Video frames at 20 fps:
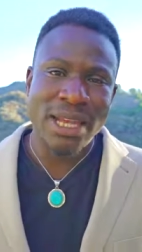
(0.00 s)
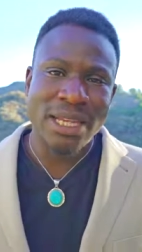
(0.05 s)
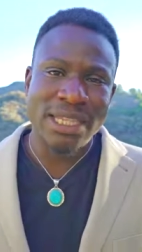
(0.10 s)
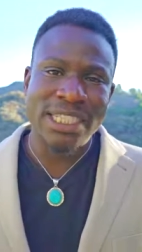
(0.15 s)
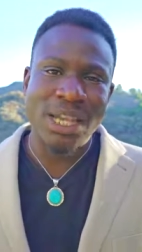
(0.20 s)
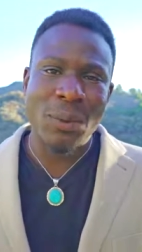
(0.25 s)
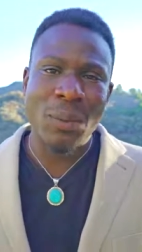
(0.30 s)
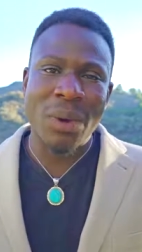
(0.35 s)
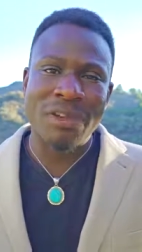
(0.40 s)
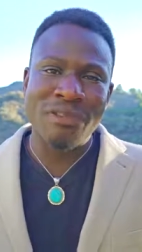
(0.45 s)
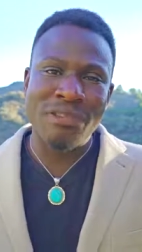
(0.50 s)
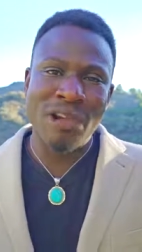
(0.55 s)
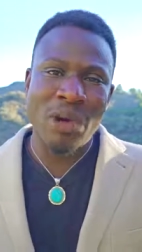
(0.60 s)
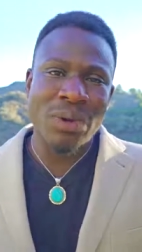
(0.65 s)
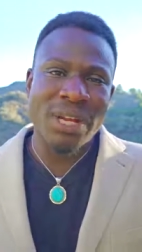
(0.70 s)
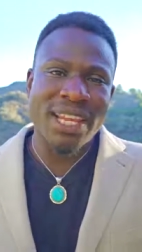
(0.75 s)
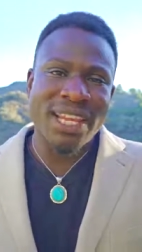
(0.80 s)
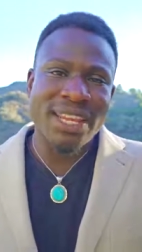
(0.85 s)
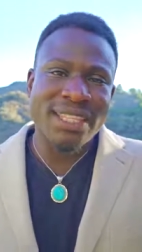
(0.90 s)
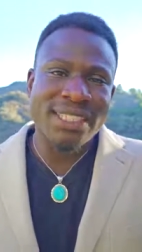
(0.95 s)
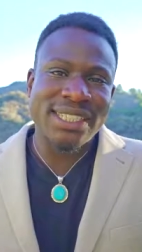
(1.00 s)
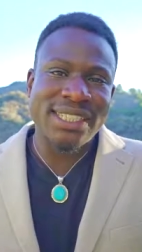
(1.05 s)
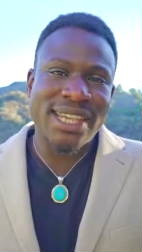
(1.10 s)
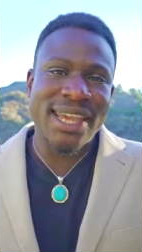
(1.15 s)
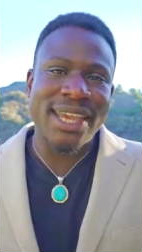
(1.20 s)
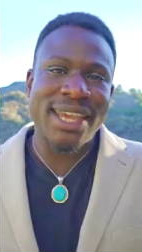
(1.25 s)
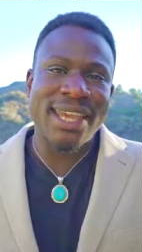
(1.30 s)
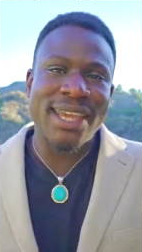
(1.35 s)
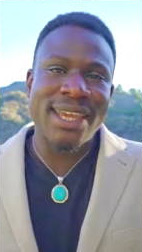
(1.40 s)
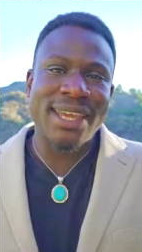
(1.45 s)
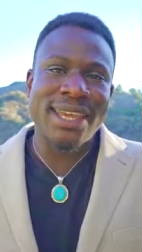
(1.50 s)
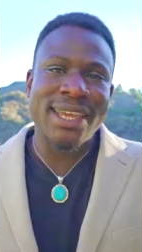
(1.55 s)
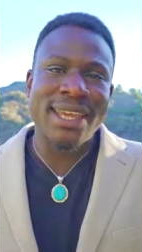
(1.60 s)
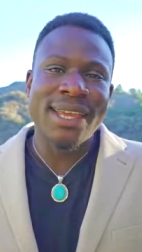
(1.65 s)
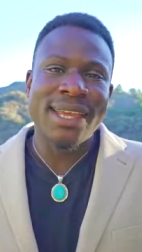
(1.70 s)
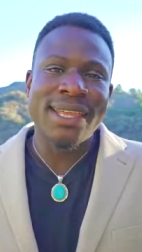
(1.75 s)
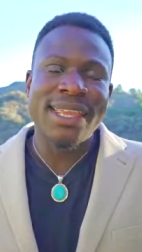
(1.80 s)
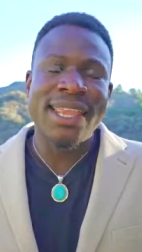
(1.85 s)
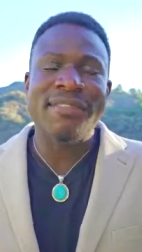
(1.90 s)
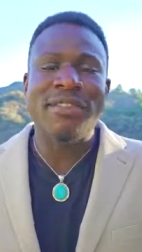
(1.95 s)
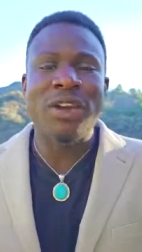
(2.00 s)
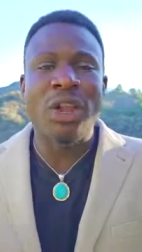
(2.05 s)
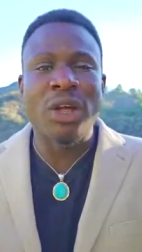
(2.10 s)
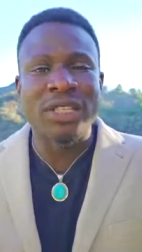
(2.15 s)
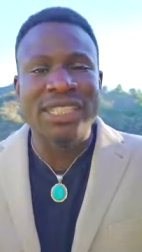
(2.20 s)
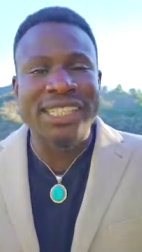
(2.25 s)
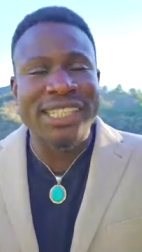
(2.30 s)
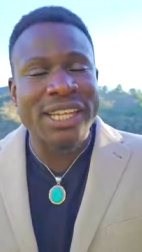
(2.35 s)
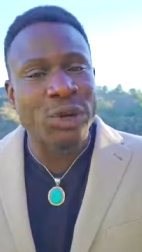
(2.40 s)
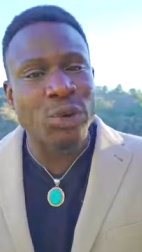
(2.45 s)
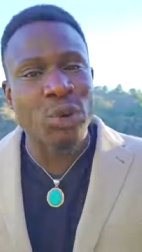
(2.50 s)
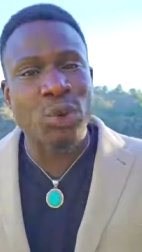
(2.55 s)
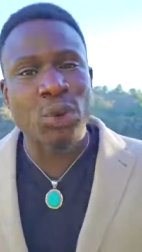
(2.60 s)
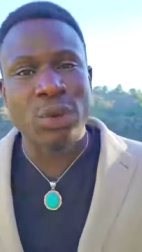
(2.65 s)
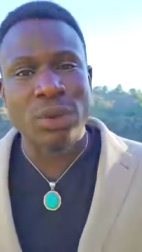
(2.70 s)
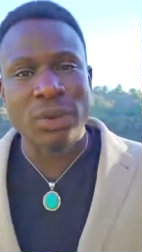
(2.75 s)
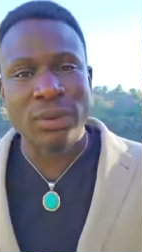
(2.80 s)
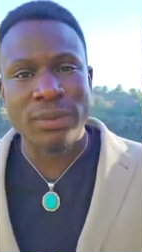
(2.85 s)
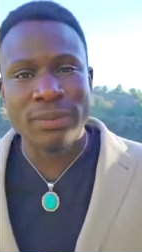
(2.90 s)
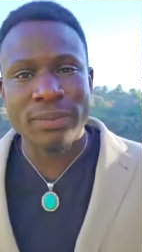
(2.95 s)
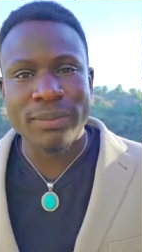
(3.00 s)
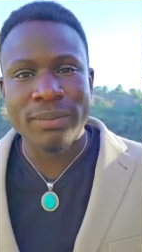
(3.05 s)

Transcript: Someone wrote in saying they've lost it all.